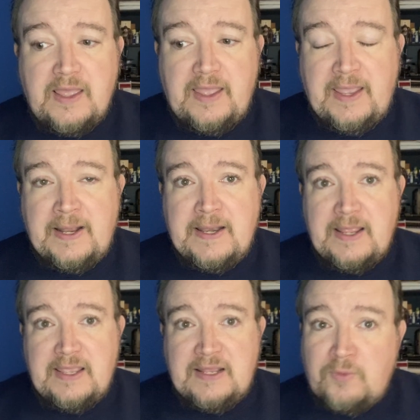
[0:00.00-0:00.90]
And
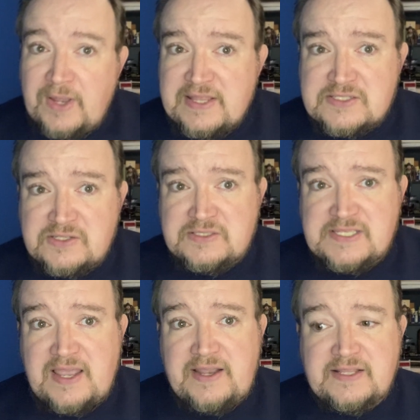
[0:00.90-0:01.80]
in a way, that's a good sign.